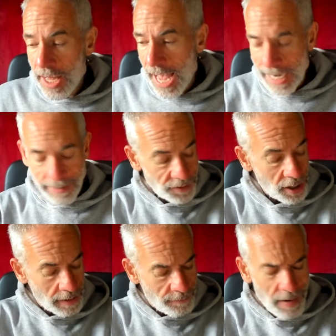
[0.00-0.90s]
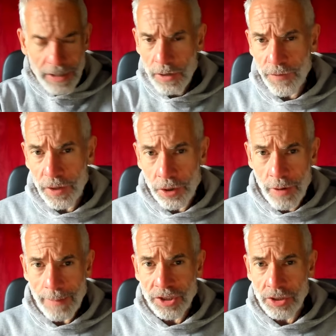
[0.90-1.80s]
And, you know, they're very good for your
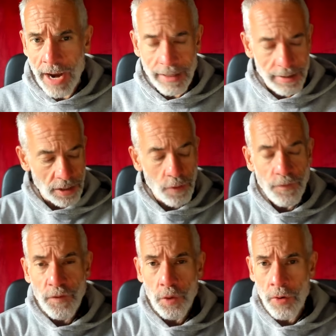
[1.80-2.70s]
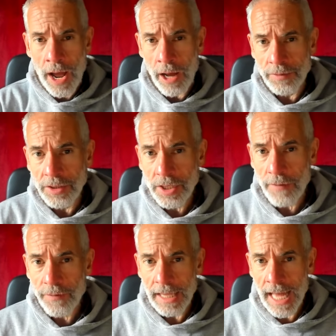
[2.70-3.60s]
grip strength and your forearms and
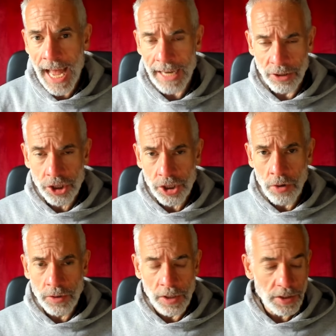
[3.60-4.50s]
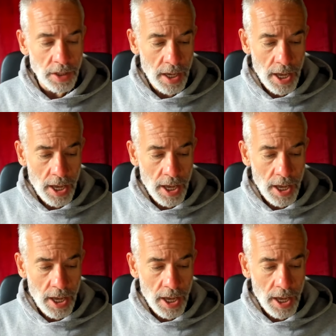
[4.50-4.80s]
stuff like that and your shoulders.